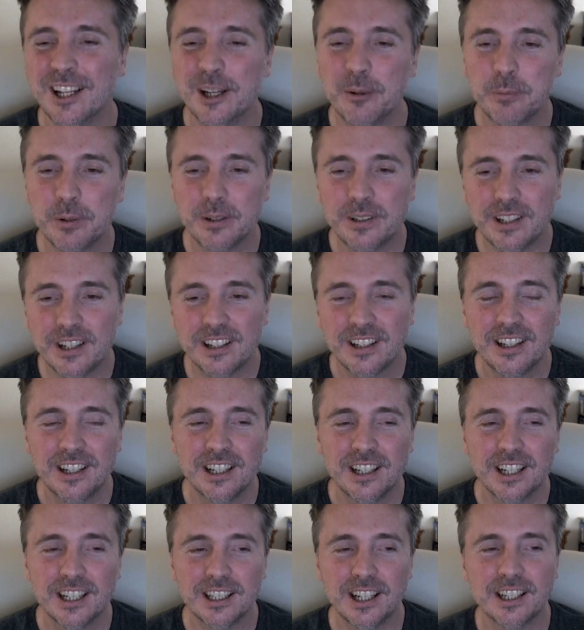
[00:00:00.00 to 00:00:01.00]
But yeah,
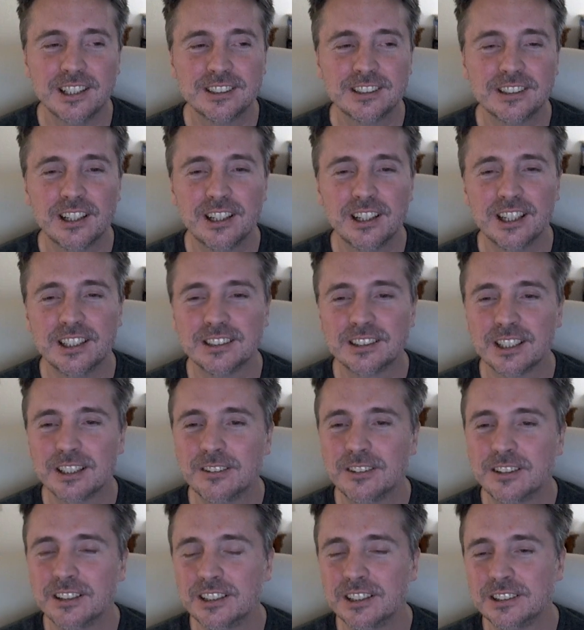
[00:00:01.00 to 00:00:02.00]
I saw
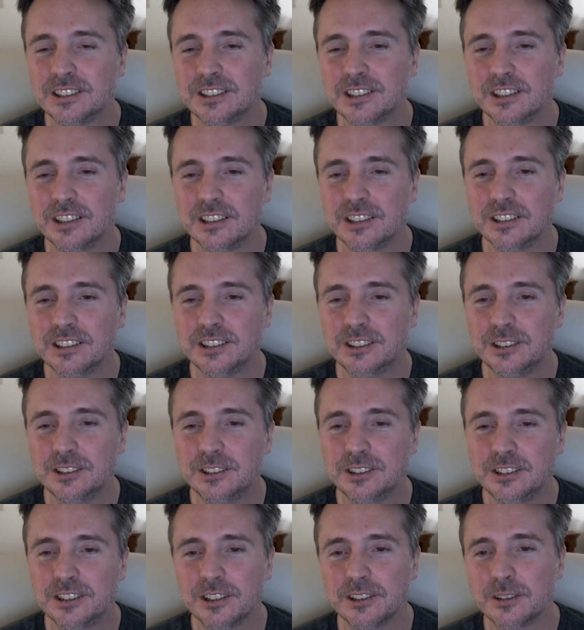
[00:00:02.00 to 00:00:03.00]
one of this
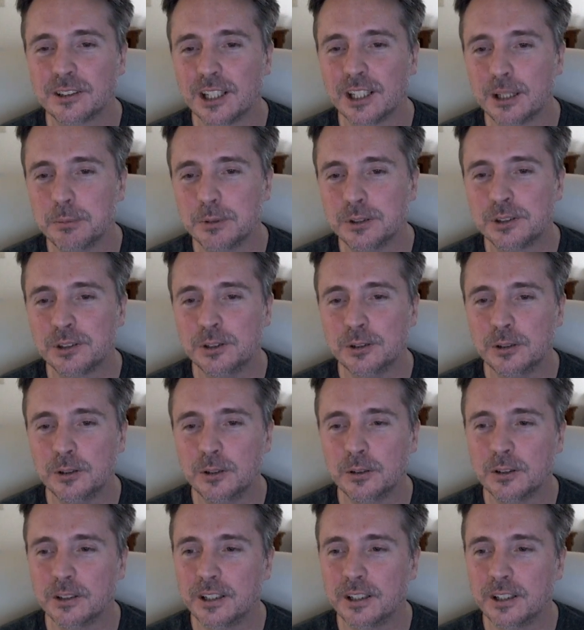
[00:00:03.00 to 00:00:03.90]
dude's other comments too,